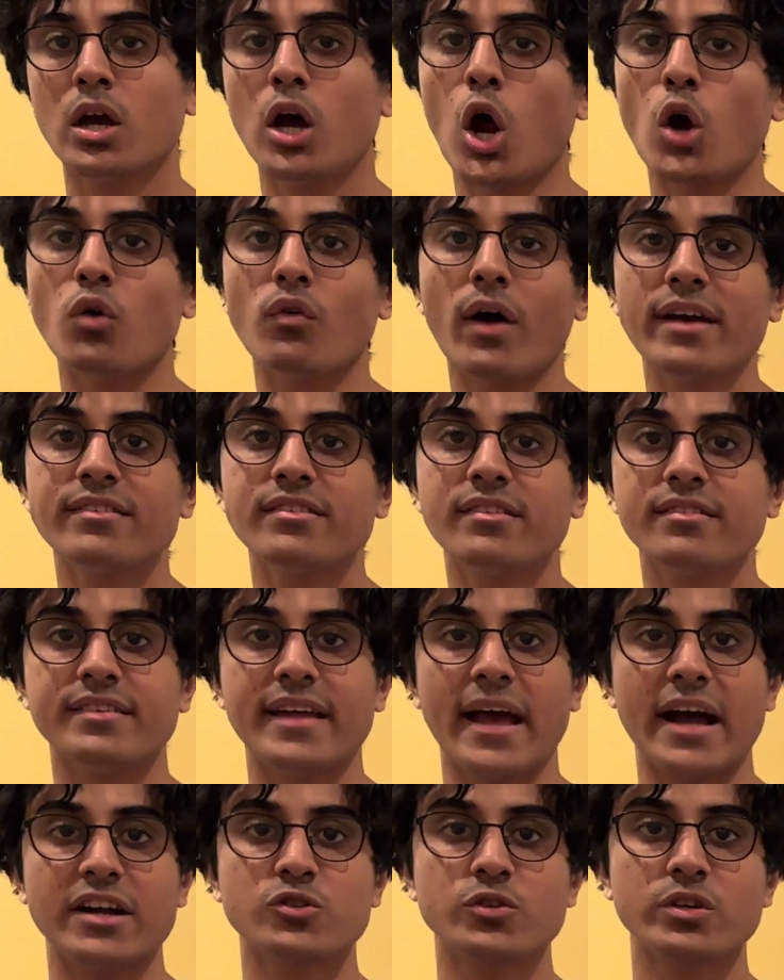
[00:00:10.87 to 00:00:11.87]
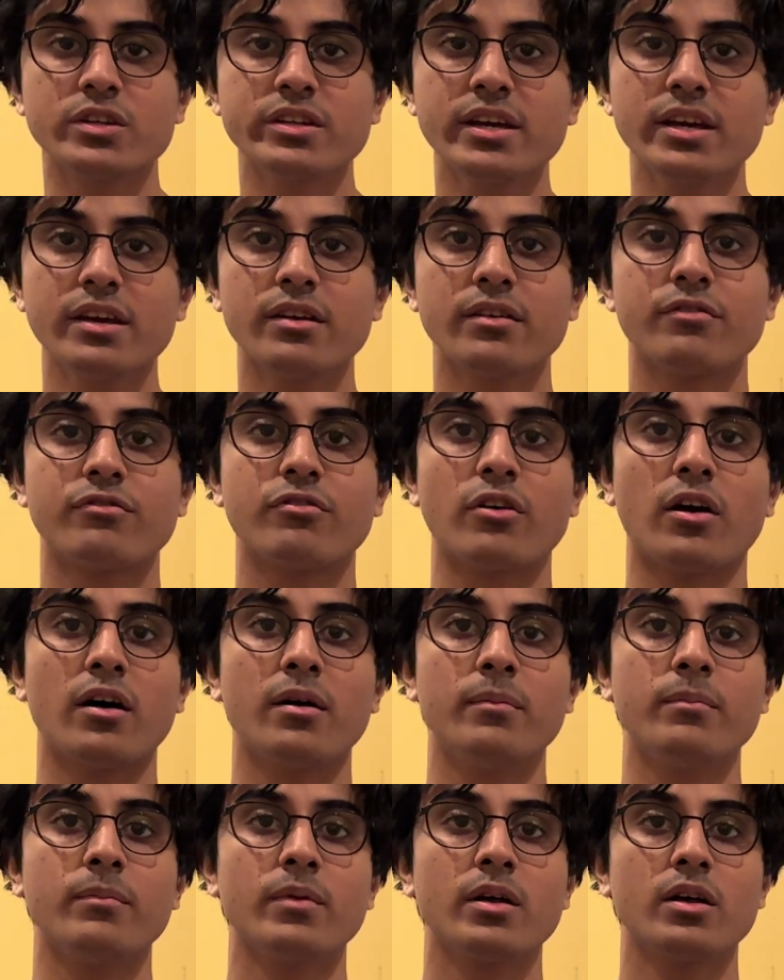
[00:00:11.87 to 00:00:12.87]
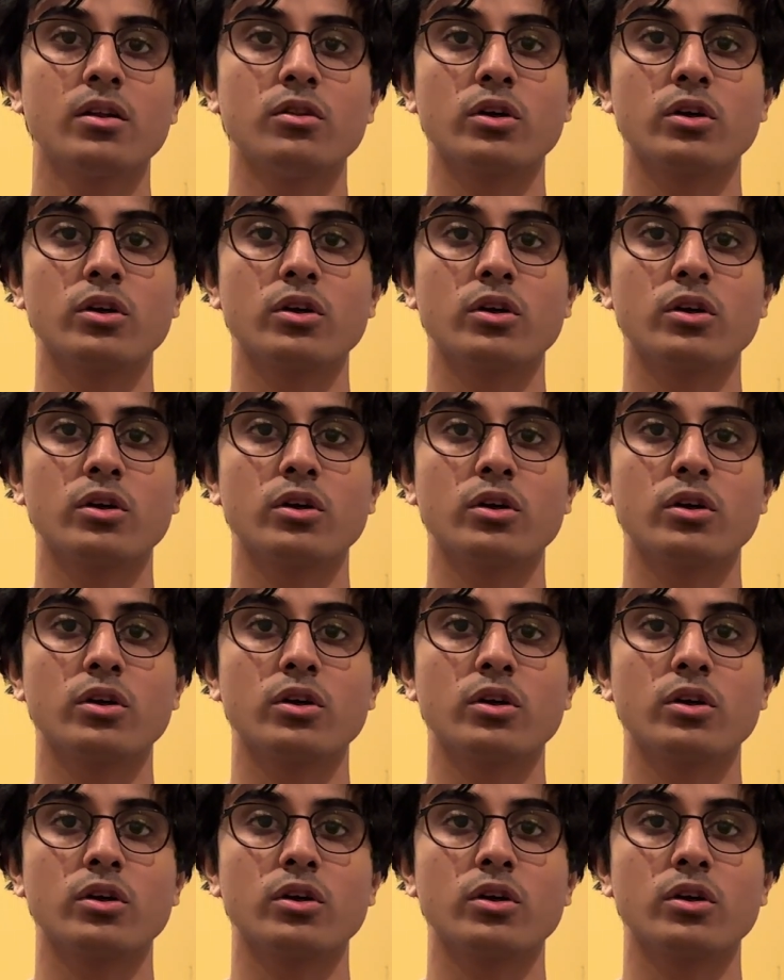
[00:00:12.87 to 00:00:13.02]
arises naturally from